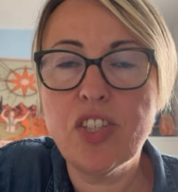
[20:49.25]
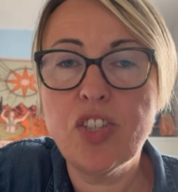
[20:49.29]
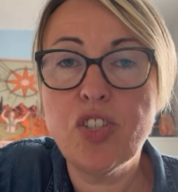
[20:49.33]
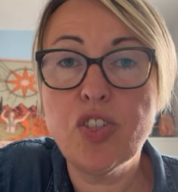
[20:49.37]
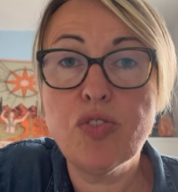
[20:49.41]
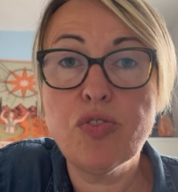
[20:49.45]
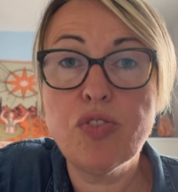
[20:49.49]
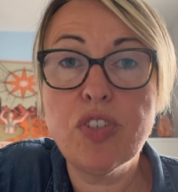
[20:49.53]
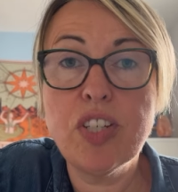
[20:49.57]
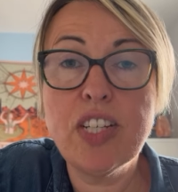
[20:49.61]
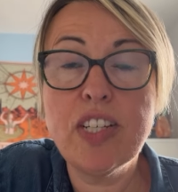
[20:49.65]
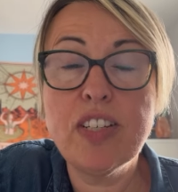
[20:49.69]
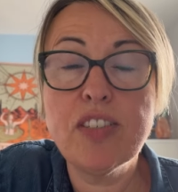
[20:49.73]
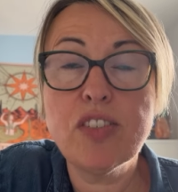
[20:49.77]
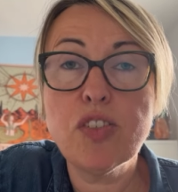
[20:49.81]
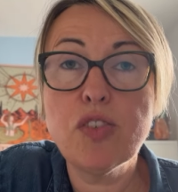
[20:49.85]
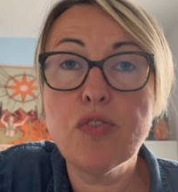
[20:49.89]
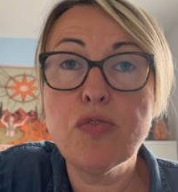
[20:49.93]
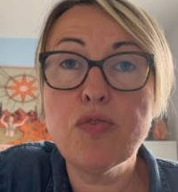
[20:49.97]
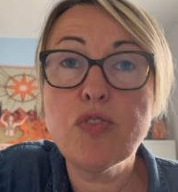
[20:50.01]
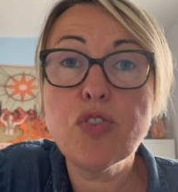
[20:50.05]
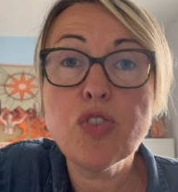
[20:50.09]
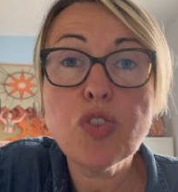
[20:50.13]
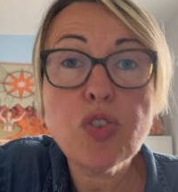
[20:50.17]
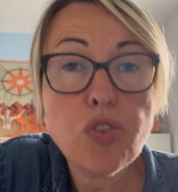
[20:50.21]
degrees
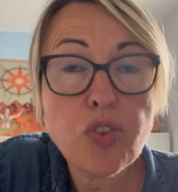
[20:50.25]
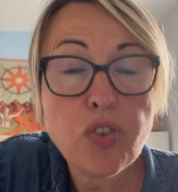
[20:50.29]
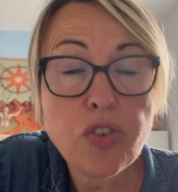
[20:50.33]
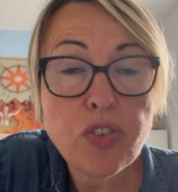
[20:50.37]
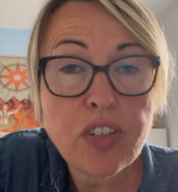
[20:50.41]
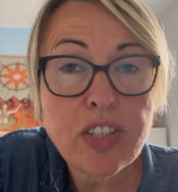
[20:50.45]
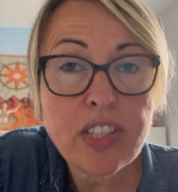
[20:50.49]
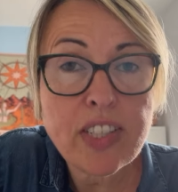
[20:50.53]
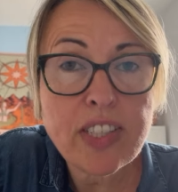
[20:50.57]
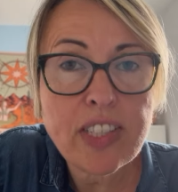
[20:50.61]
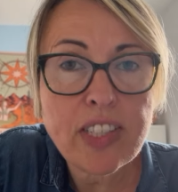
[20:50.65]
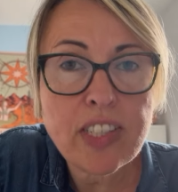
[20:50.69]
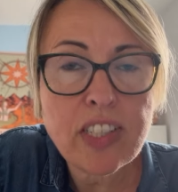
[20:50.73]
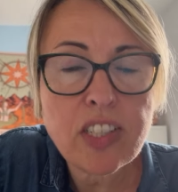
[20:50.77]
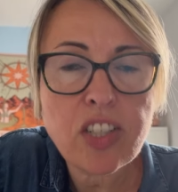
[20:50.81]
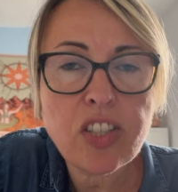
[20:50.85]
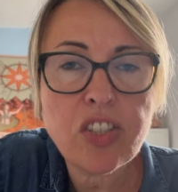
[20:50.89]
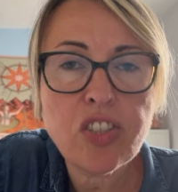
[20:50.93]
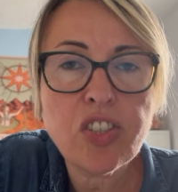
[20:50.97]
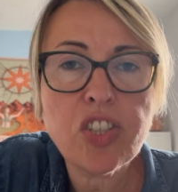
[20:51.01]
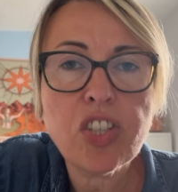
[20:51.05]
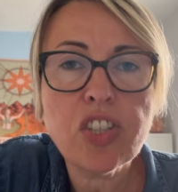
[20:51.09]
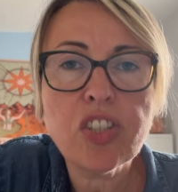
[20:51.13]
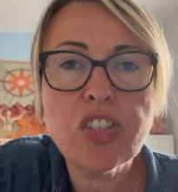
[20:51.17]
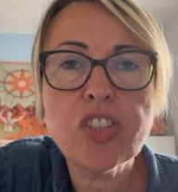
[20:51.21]
of Taurus in a
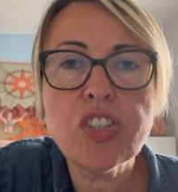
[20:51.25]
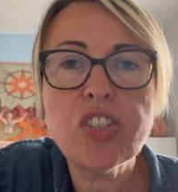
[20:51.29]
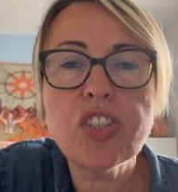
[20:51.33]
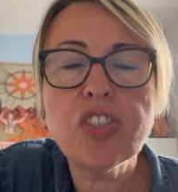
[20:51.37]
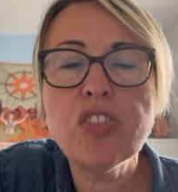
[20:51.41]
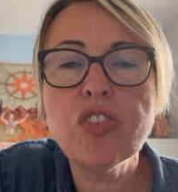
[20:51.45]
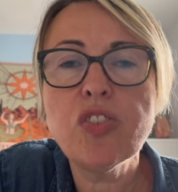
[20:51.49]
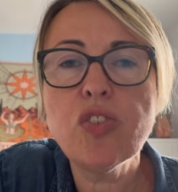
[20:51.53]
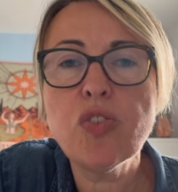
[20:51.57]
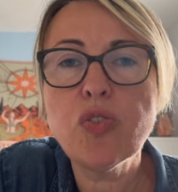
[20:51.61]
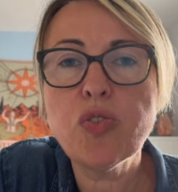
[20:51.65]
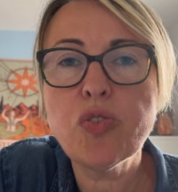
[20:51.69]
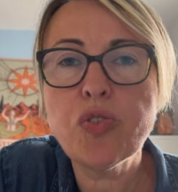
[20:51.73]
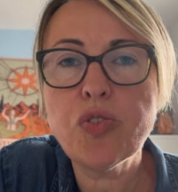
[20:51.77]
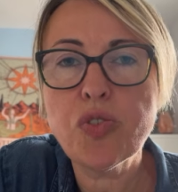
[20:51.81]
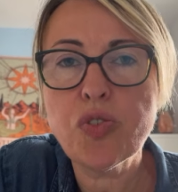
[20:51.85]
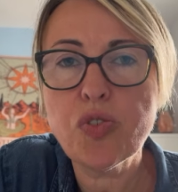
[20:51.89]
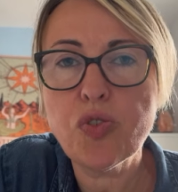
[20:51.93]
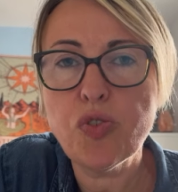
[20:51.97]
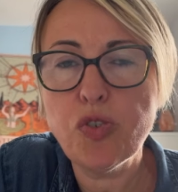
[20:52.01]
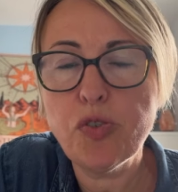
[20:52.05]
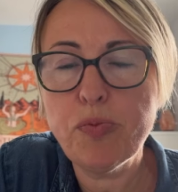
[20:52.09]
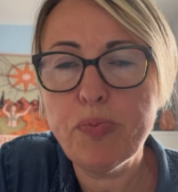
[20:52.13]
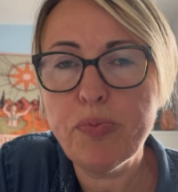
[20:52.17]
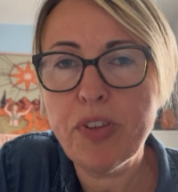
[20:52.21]
conjunction or
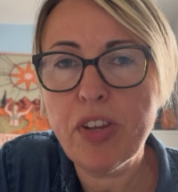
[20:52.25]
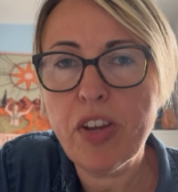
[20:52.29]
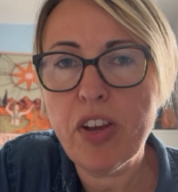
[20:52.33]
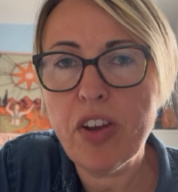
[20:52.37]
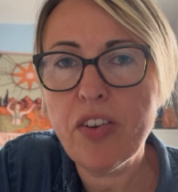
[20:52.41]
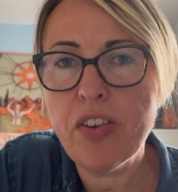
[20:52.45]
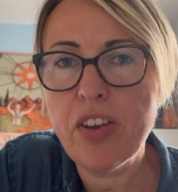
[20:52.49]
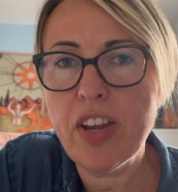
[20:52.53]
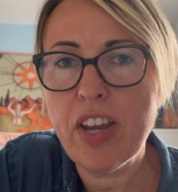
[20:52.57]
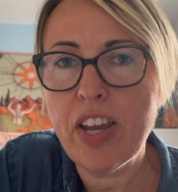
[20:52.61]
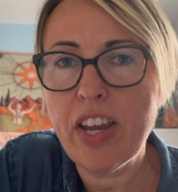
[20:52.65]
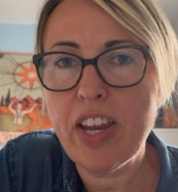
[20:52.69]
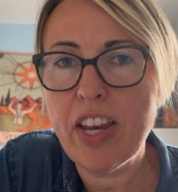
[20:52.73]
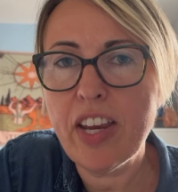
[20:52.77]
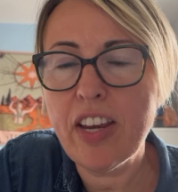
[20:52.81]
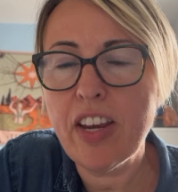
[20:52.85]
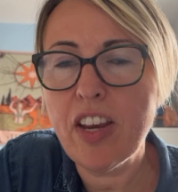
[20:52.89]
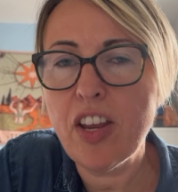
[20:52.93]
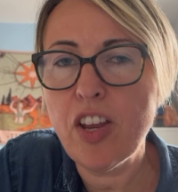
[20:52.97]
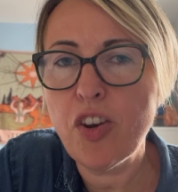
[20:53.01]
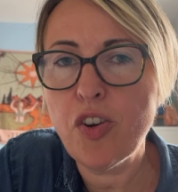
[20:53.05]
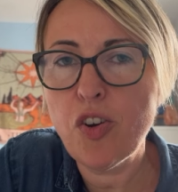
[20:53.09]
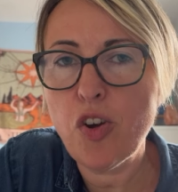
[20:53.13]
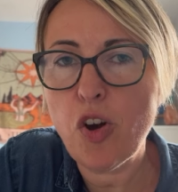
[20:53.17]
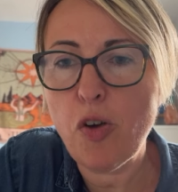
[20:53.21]
Scorpio in
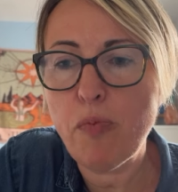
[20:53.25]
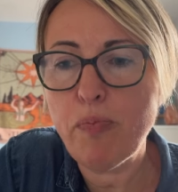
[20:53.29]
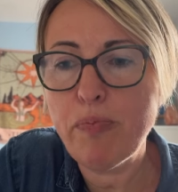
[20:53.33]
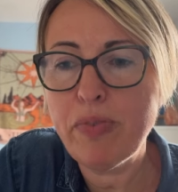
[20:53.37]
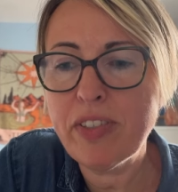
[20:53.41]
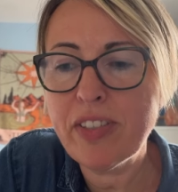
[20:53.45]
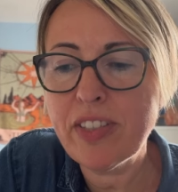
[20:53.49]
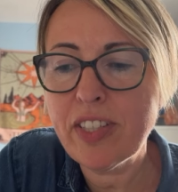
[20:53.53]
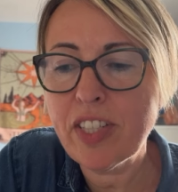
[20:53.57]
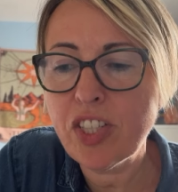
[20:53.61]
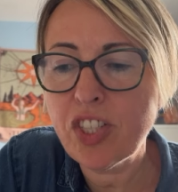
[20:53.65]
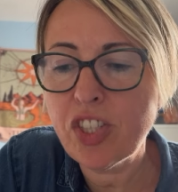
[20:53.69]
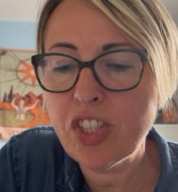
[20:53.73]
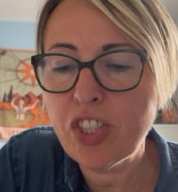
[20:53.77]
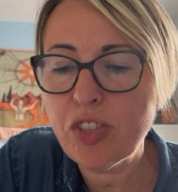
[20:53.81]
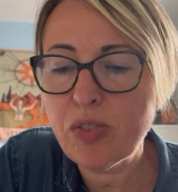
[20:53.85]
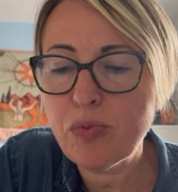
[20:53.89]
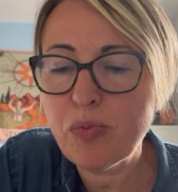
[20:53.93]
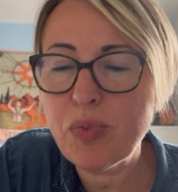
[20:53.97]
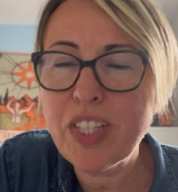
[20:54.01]
an opposition.